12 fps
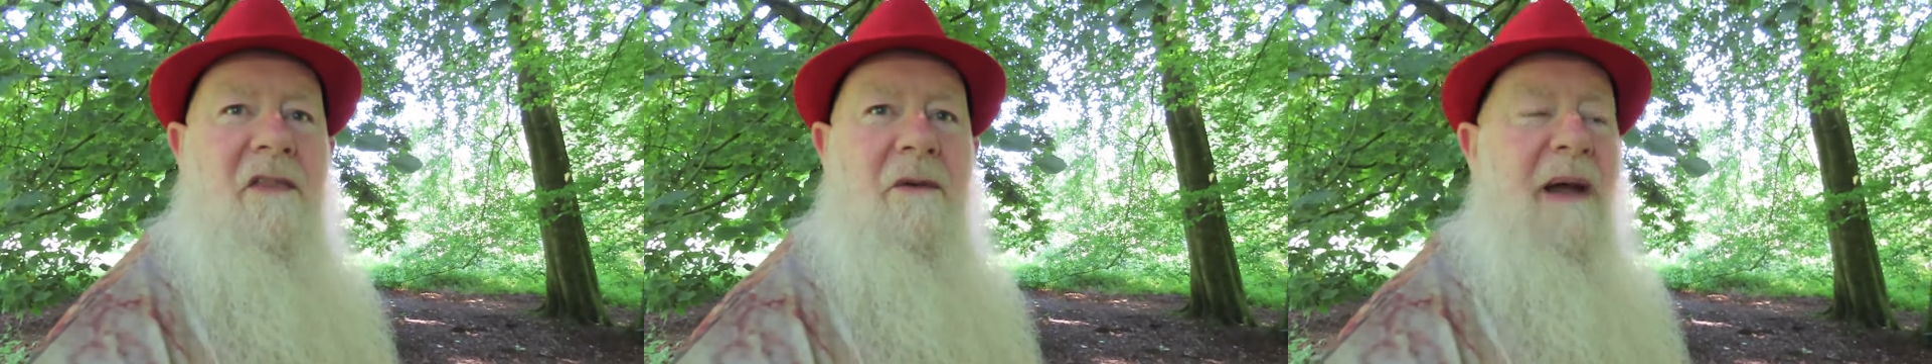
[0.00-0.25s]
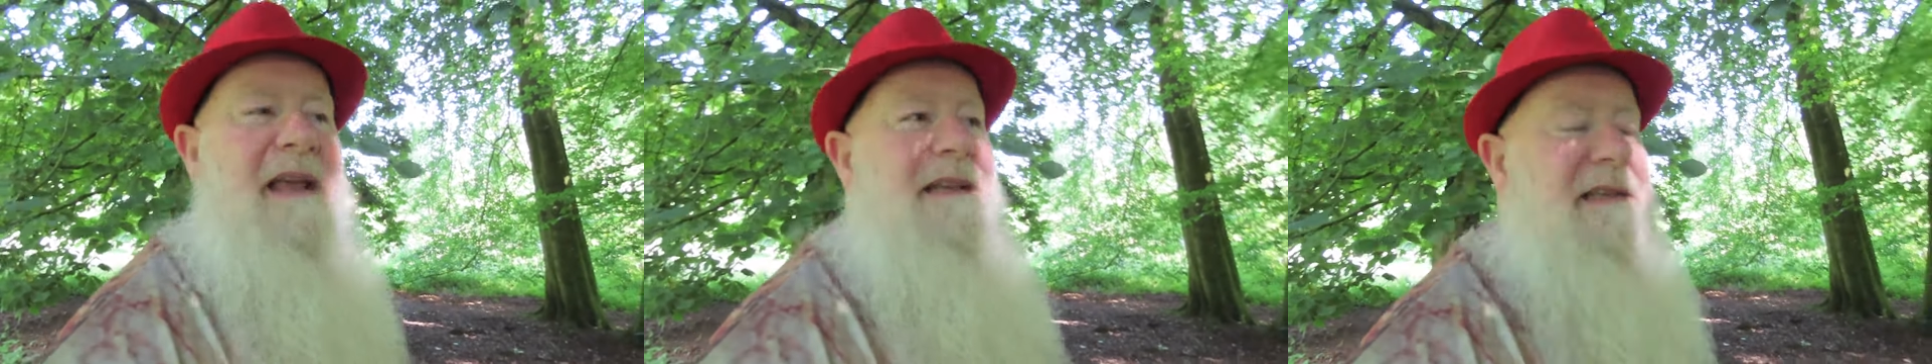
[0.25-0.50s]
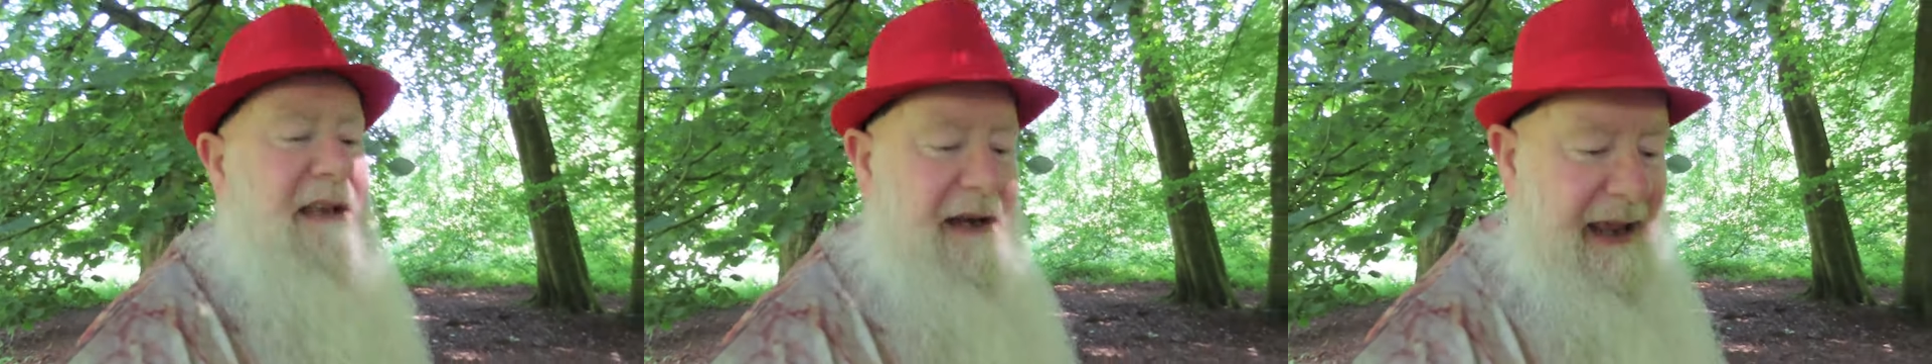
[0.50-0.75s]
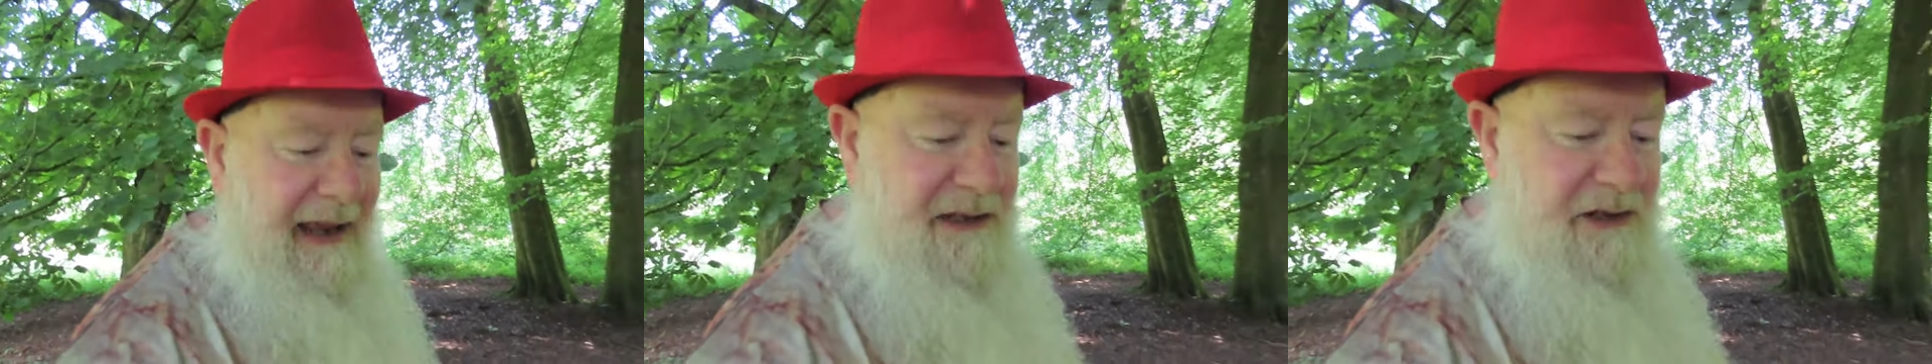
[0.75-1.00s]
the
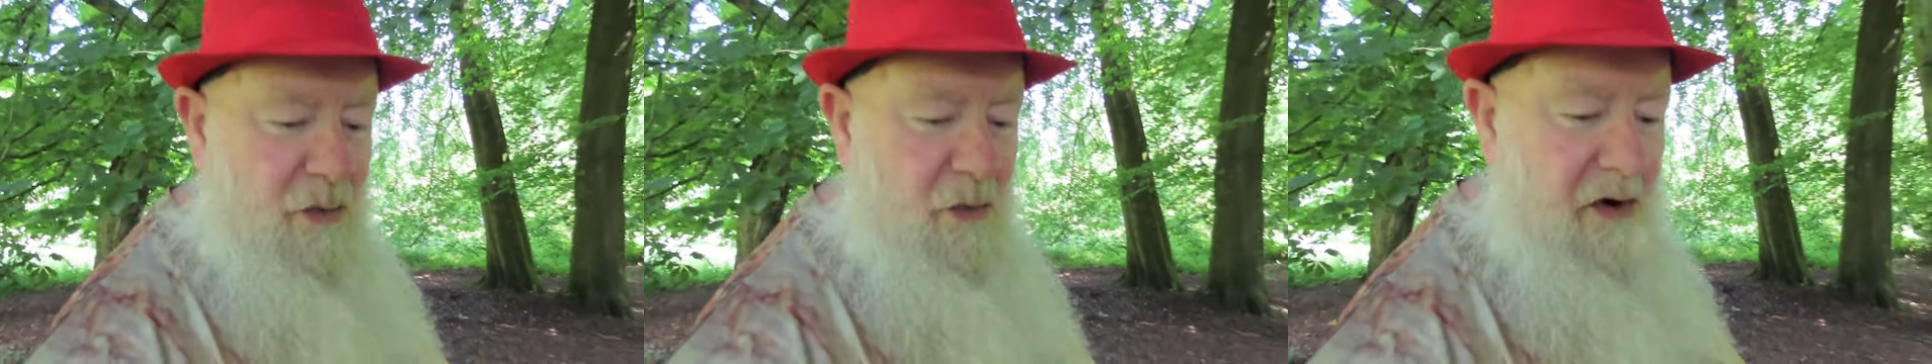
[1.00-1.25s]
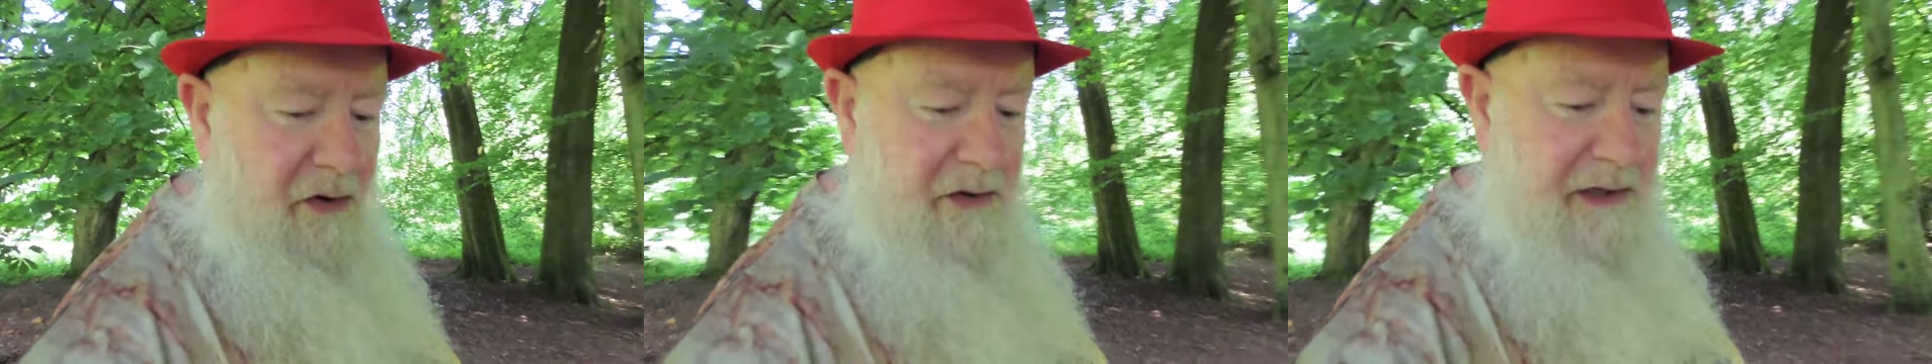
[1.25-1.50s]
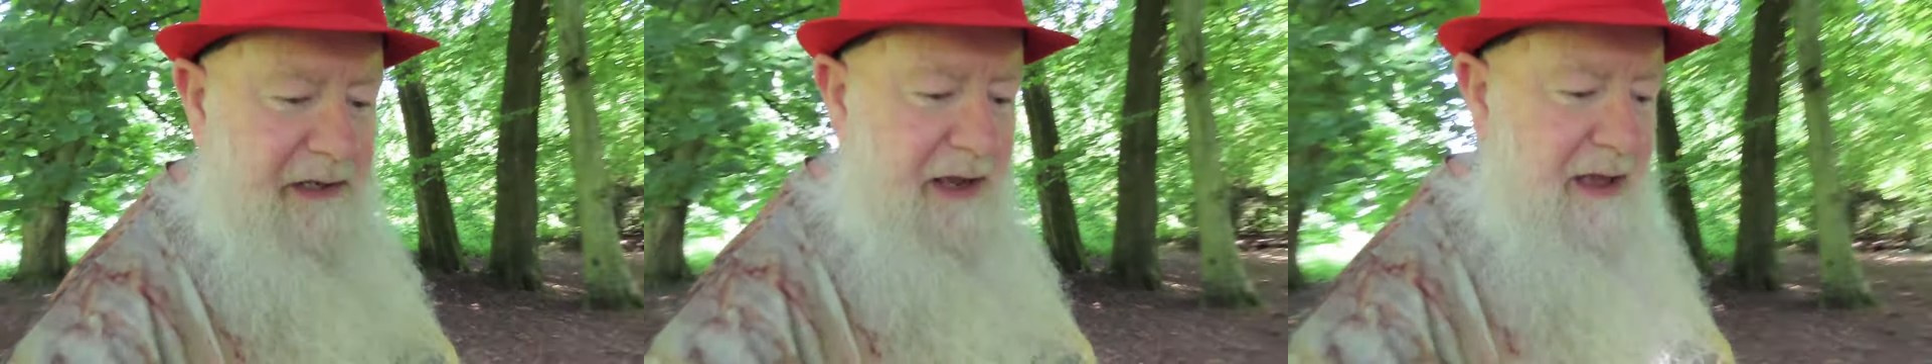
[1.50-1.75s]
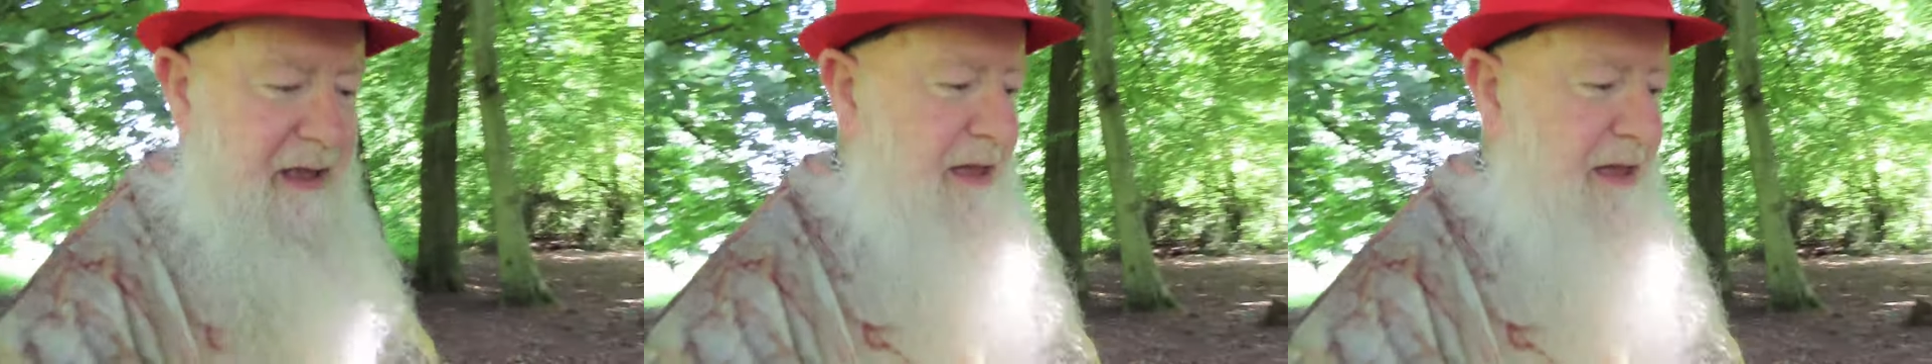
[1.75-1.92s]
painting is or was.